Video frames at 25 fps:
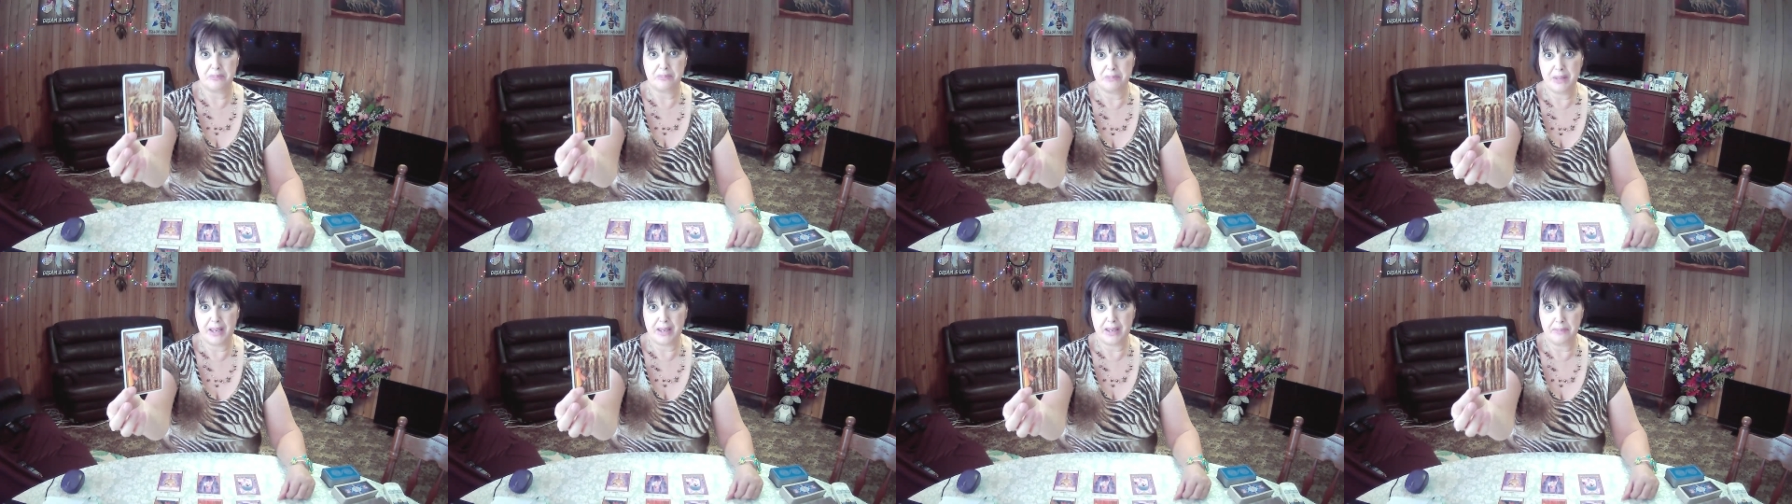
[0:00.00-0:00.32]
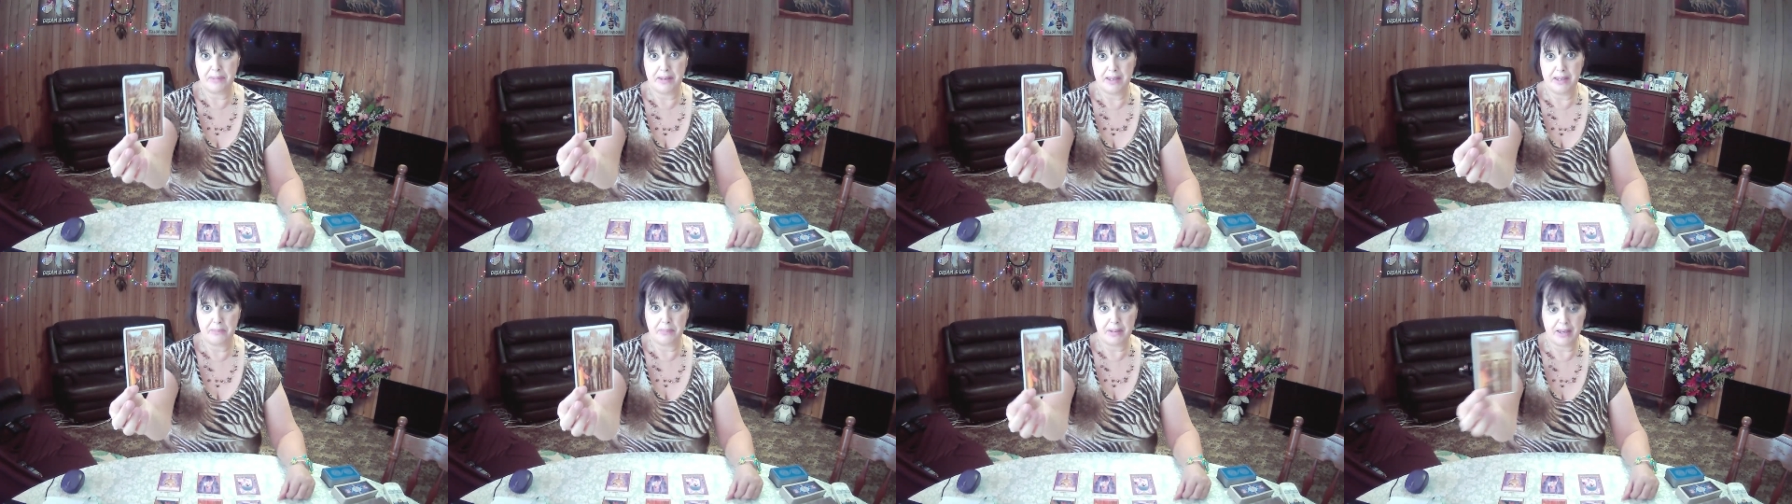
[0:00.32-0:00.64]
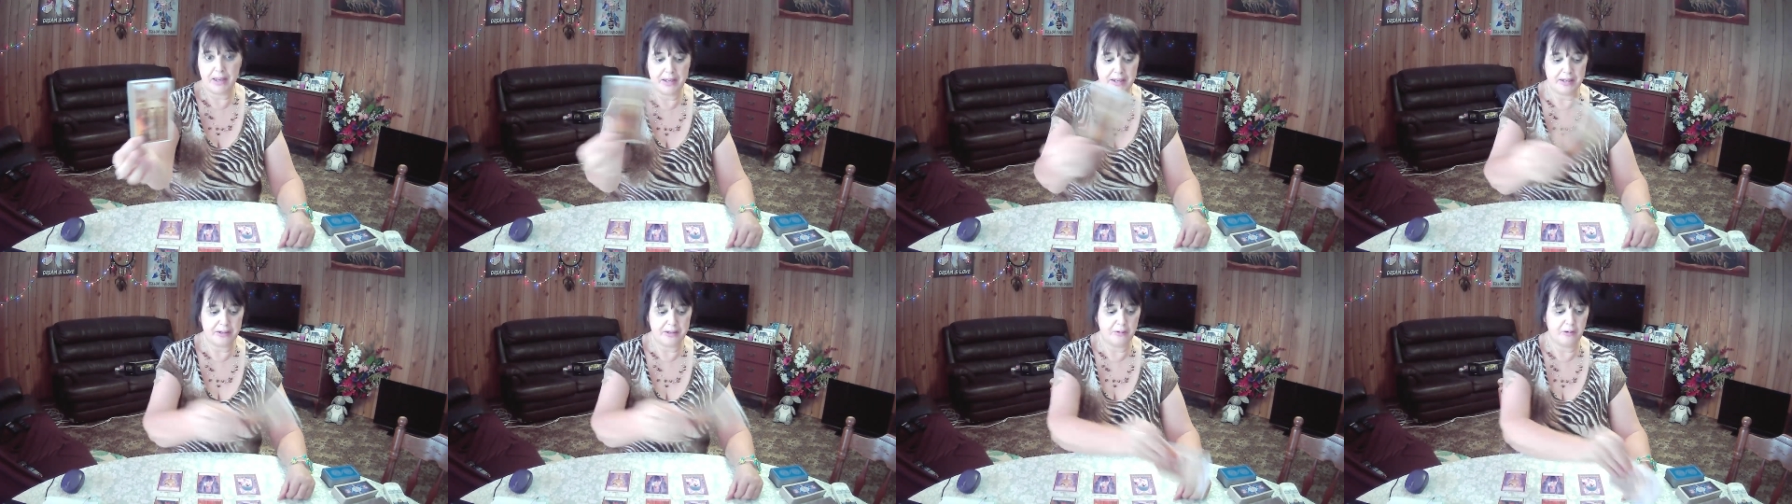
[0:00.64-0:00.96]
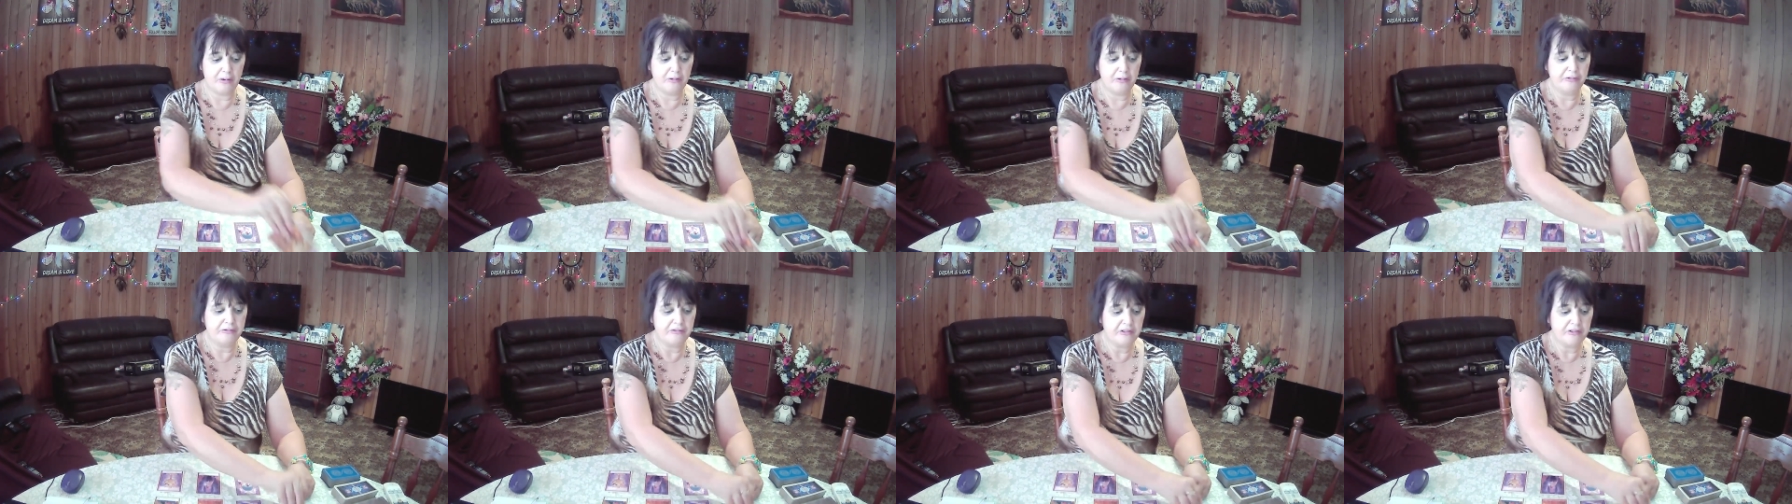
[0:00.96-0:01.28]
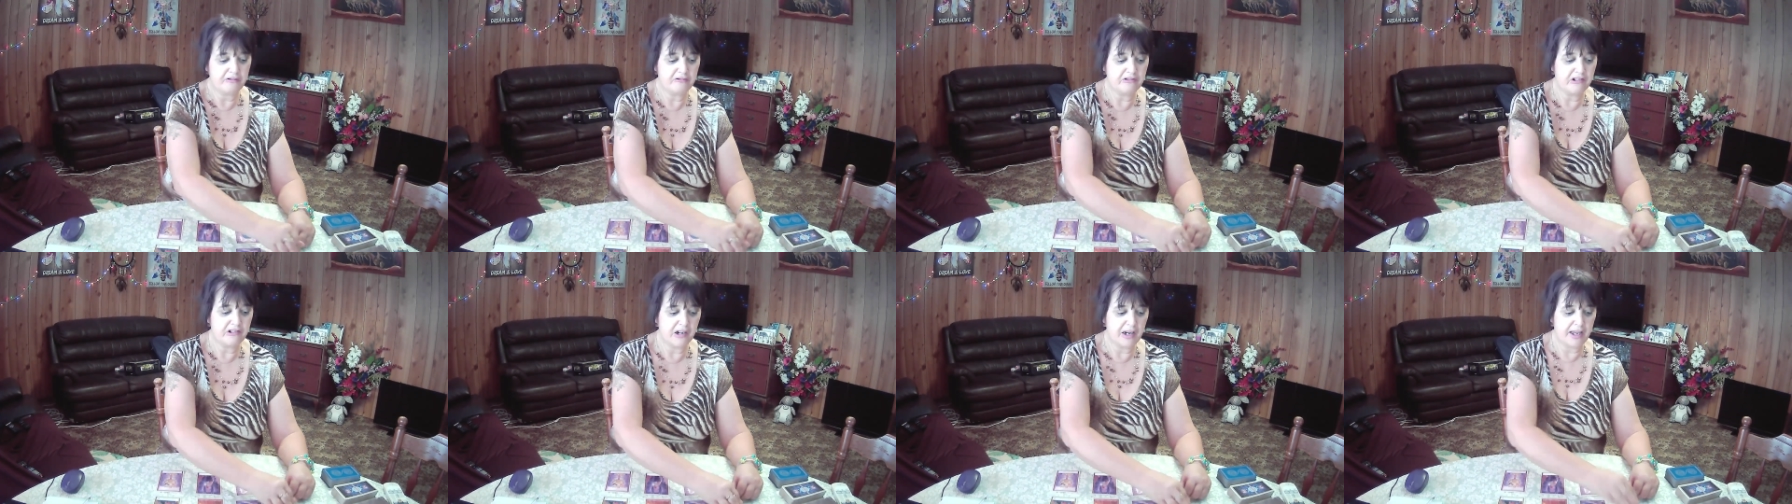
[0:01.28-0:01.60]
may be paying off
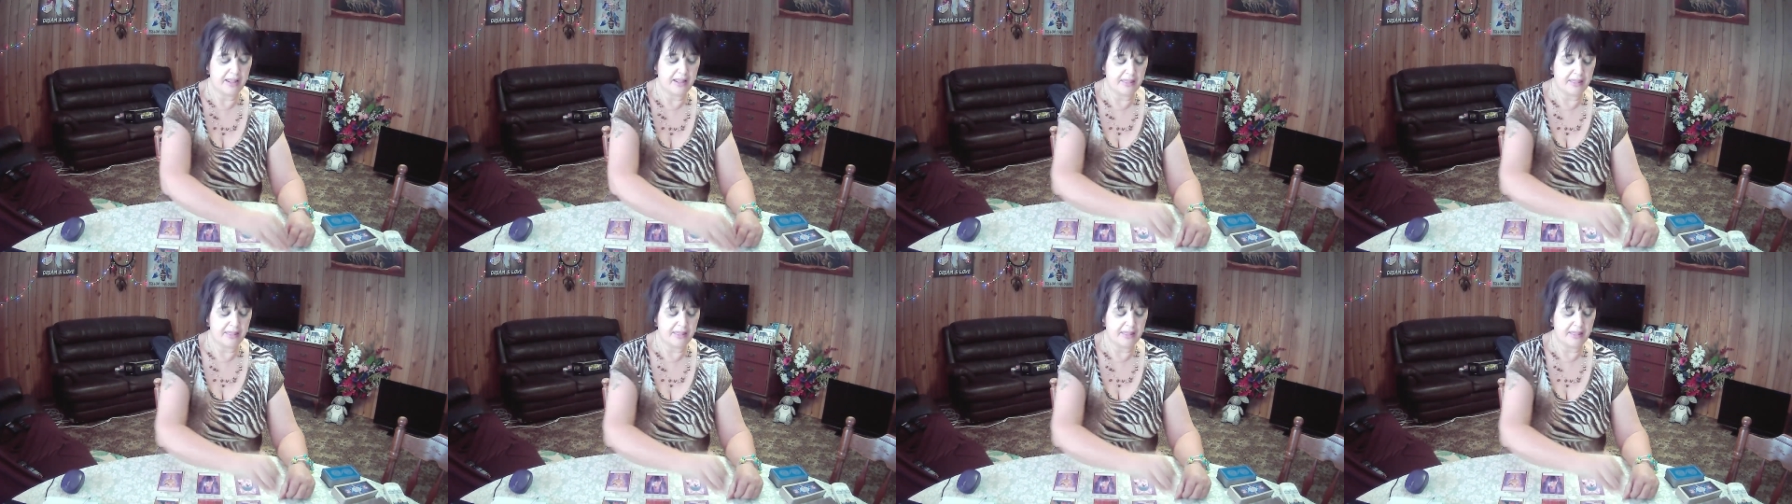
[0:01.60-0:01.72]
right